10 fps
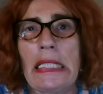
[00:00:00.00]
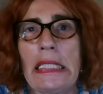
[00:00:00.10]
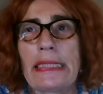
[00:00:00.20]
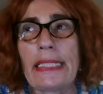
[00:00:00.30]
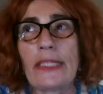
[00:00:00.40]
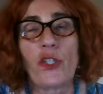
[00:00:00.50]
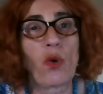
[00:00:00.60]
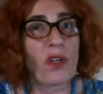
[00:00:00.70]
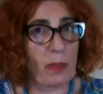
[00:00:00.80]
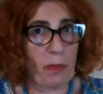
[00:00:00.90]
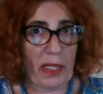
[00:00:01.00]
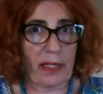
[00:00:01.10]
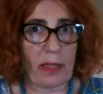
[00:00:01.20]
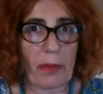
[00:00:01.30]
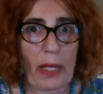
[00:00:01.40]
that Jung
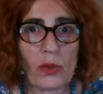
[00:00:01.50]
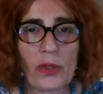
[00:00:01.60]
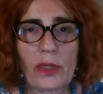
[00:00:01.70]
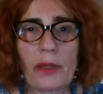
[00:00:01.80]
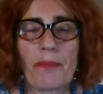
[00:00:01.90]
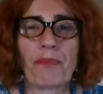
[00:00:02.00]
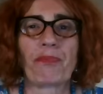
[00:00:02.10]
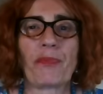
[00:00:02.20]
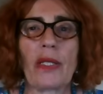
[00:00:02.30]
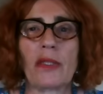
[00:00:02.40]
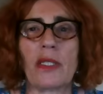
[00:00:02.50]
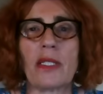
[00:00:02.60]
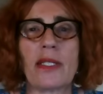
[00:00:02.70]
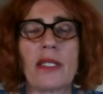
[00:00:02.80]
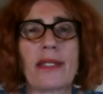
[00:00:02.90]
speaks about.
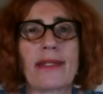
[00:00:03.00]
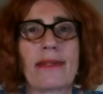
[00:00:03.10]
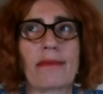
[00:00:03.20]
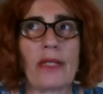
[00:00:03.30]
This is,